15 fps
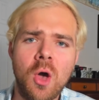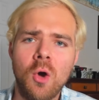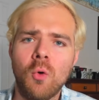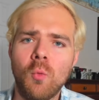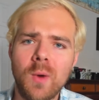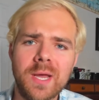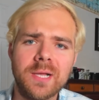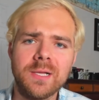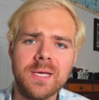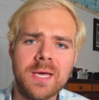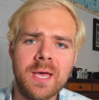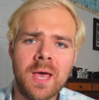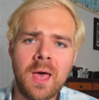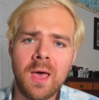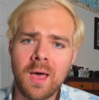
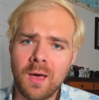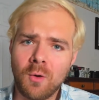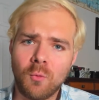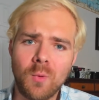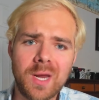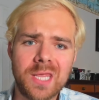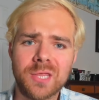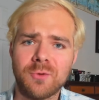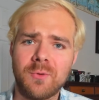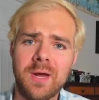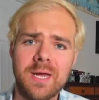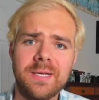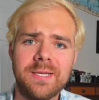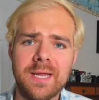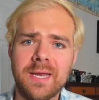weekly. Week
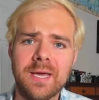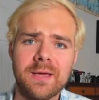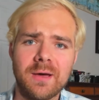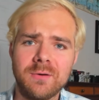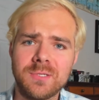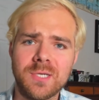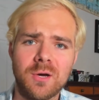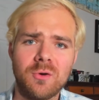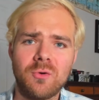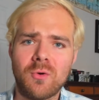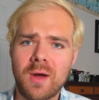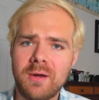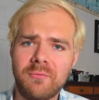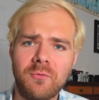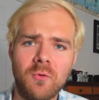3 didn't go so
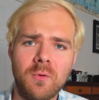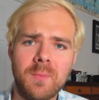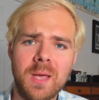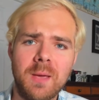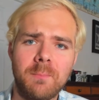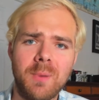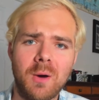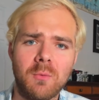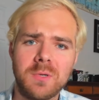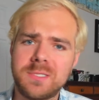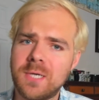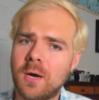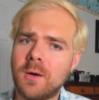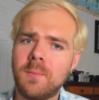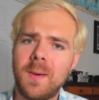great for me, but we'll
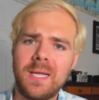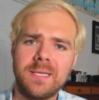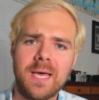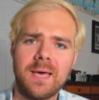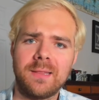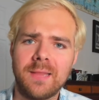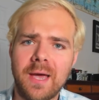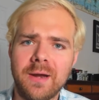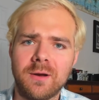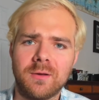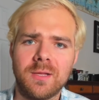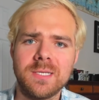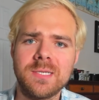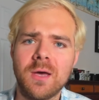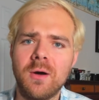talk about that later.
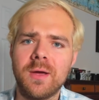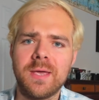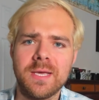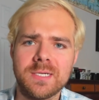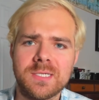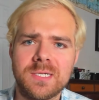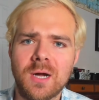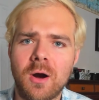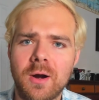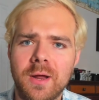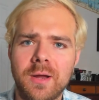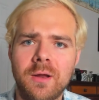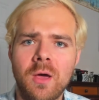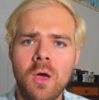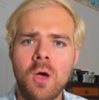Let's go and get
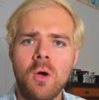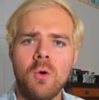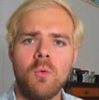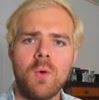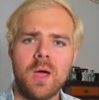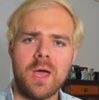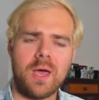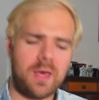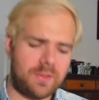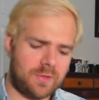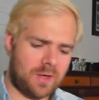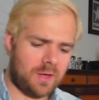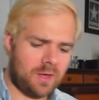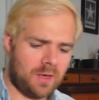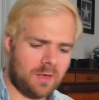started with
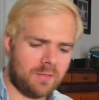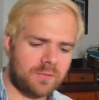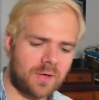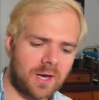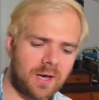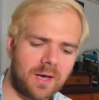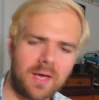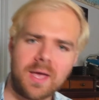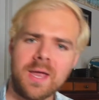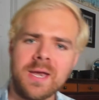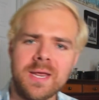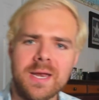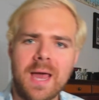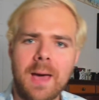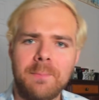the
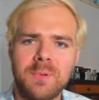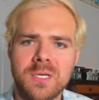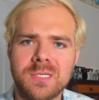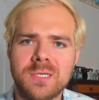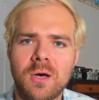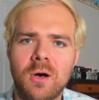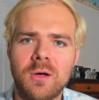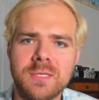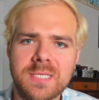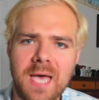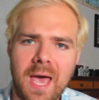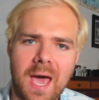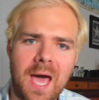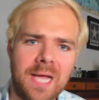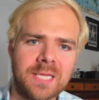Indianapolis Colts
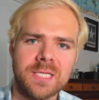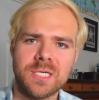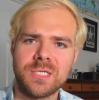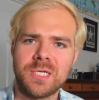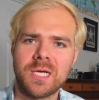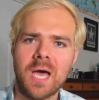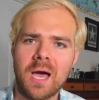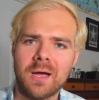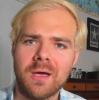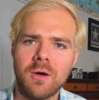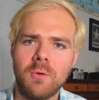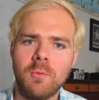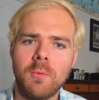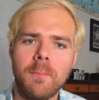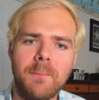at the
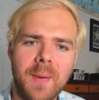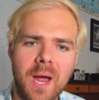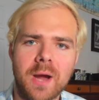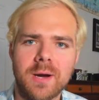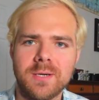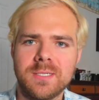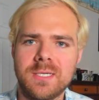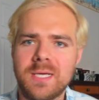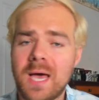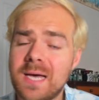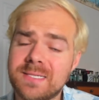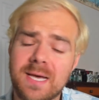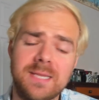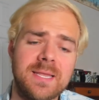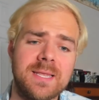Chicago Bears.
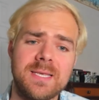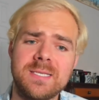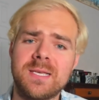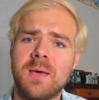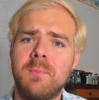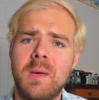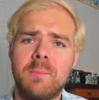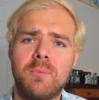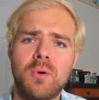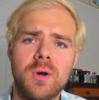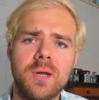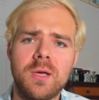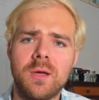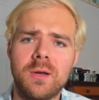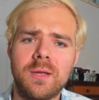Guys, I think this is going to be a
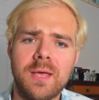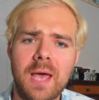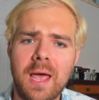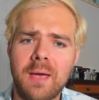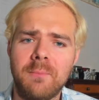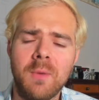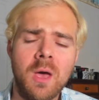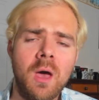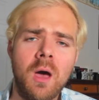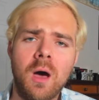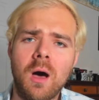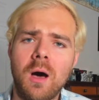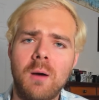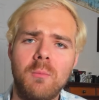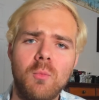pretty good game.
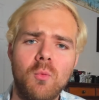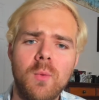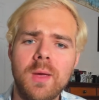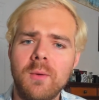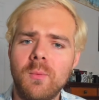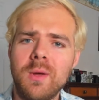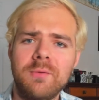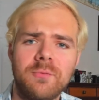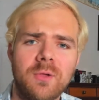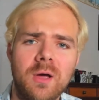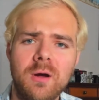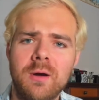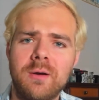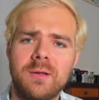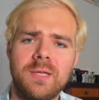We've
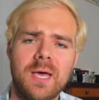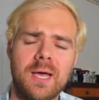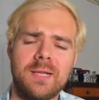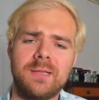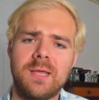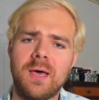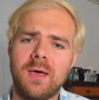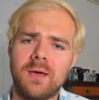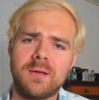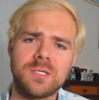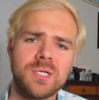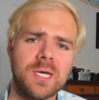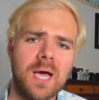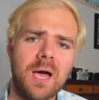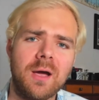learned that the
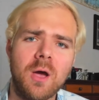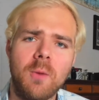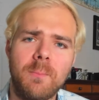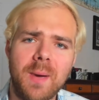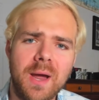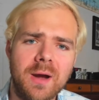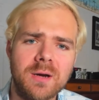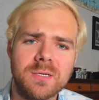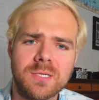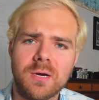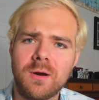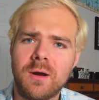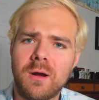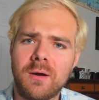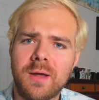Chicago Bears
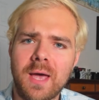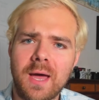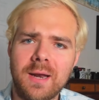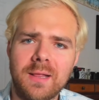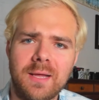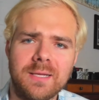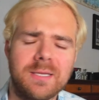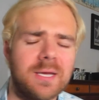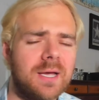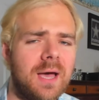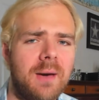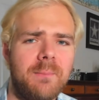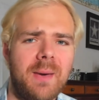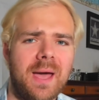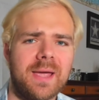are kind of like the
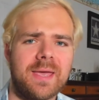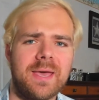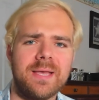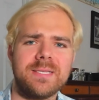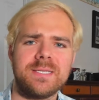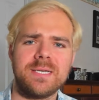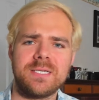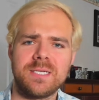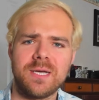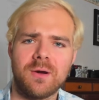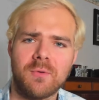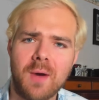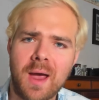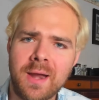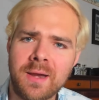comeback kids this year,
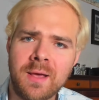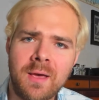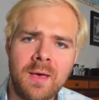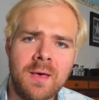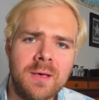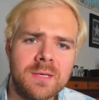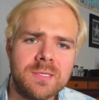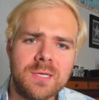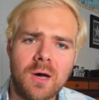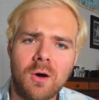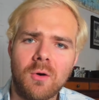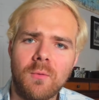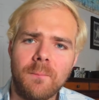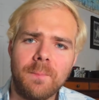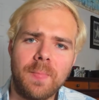right?
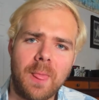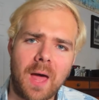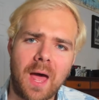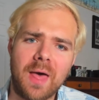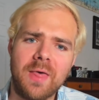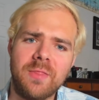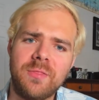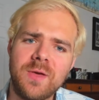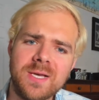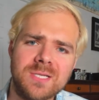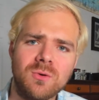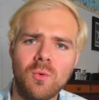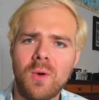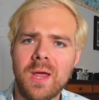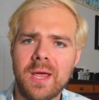So
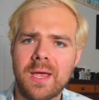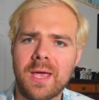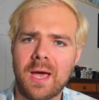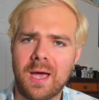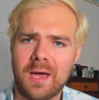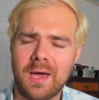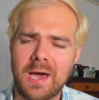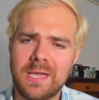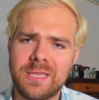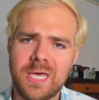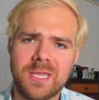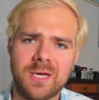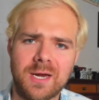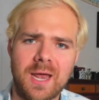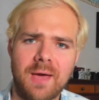this week, I
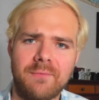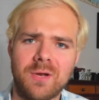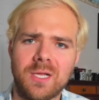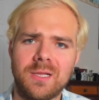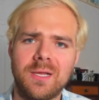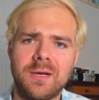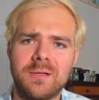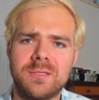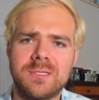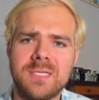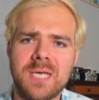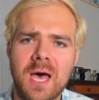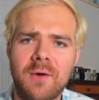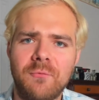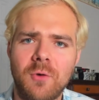think they're going to have it a little
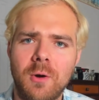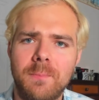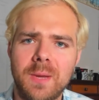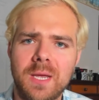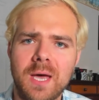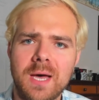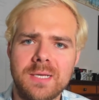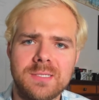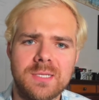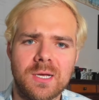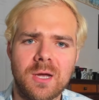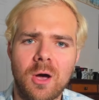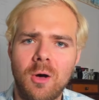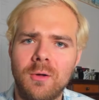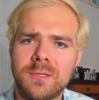tougher because the
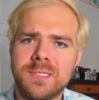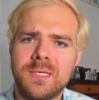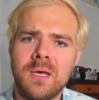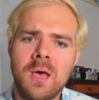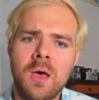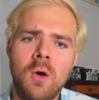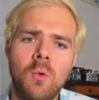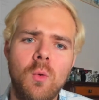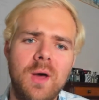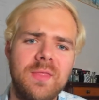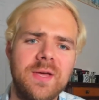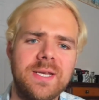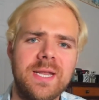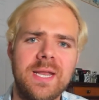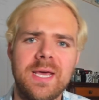Colts, while
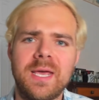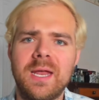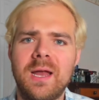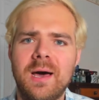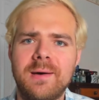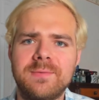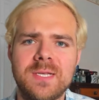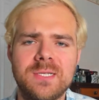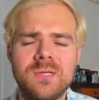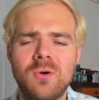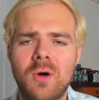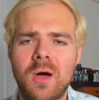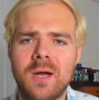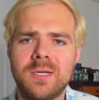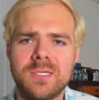they didn't get off to too
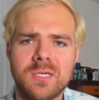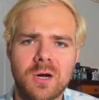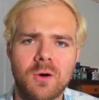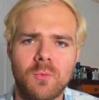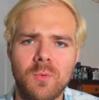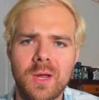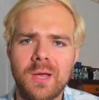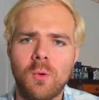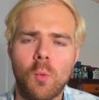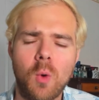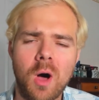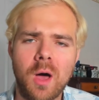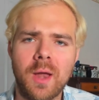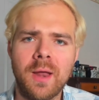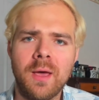hot a start week
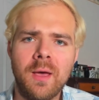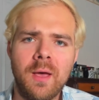1,